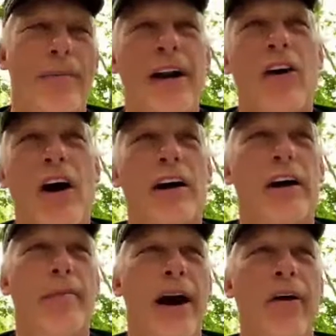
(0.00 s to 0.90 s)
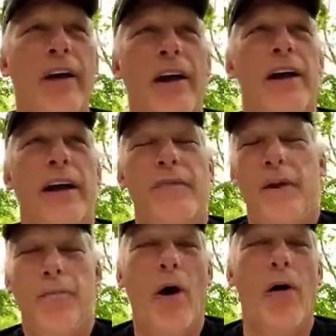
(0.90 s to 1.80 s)
Now, I'm not talking about
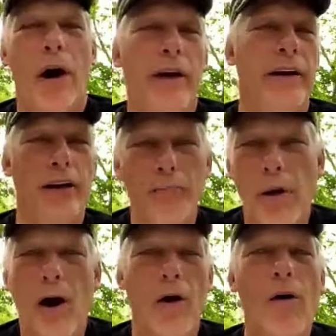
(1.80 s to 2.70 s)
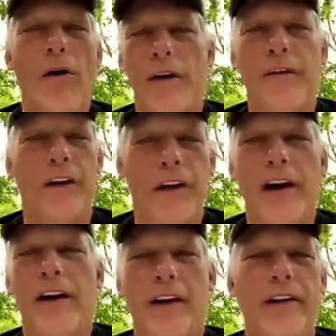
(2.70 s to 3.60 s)
if you're bow hunting your bow or if you're
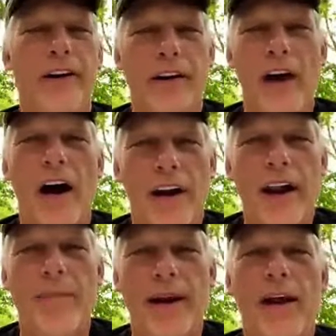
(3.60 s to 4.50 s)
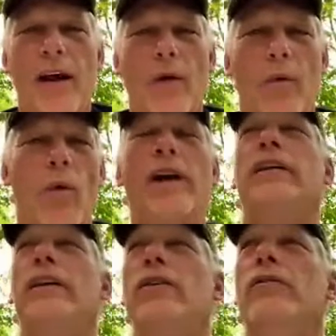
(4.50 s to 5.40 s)
gun hunting your gun. I mean,
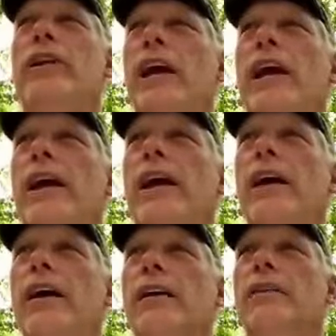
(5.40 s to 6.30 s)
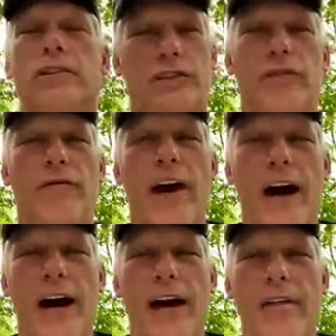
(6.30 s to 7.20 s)
what do you need to
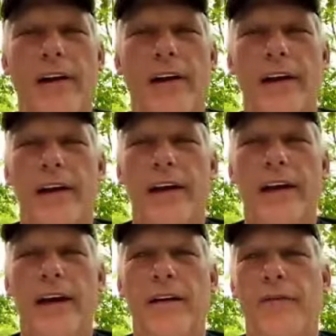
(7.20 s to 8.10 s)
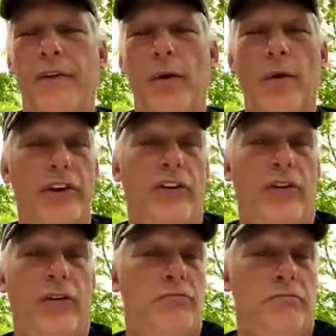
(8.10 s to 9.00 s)
survive if there was an
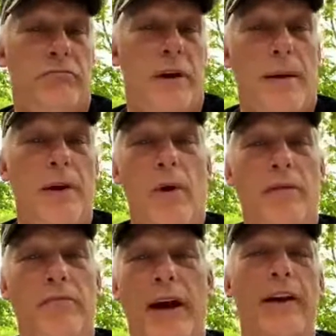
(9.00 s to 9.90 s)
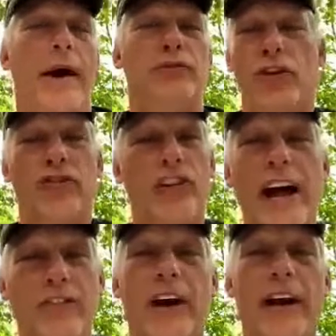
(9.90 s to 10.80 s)
issue? I mean, I know there's
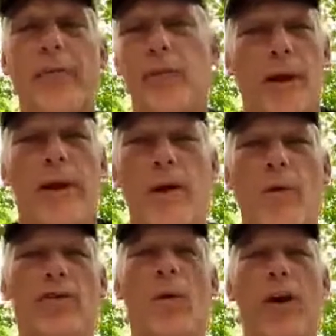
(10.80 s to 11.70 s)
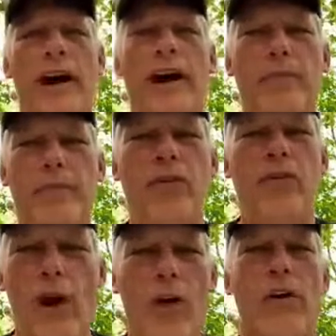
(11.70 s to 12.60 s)
lots of items, but what's one item you
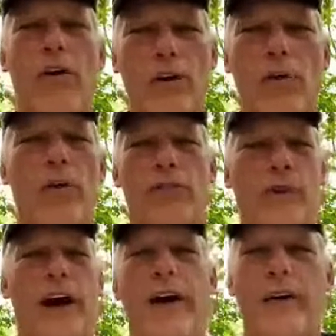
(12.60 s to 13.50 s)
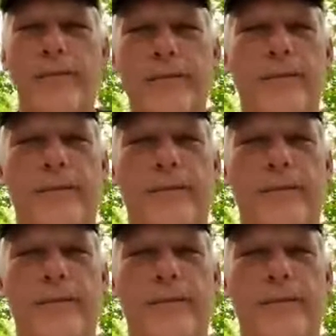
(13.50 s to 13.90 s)
don't go to the woods without?